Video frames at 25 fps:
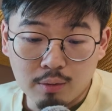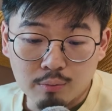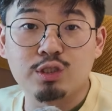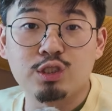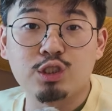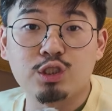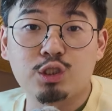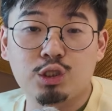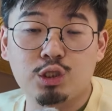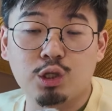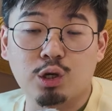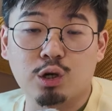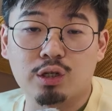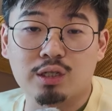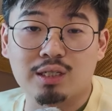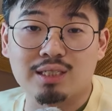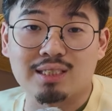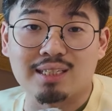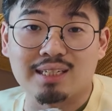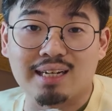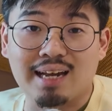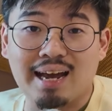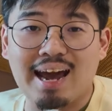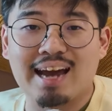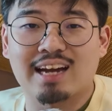Prince John
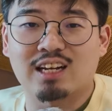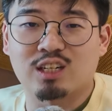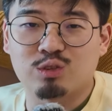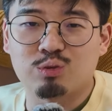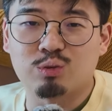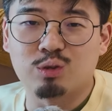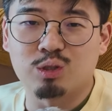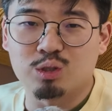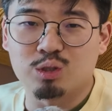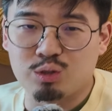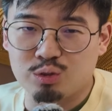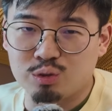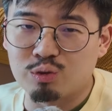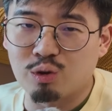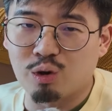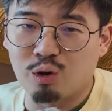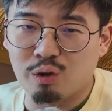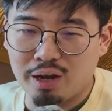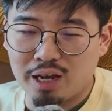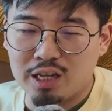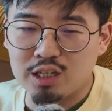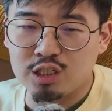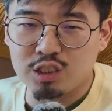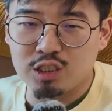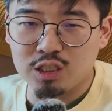is an actual
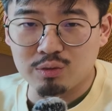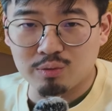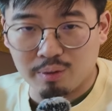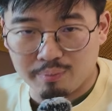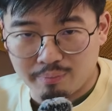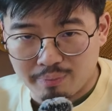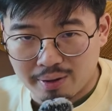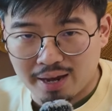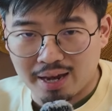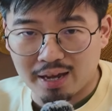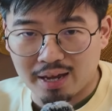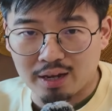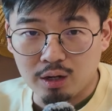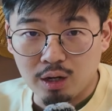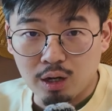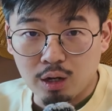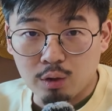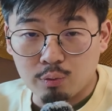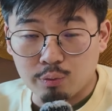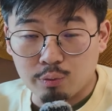draw engine when paired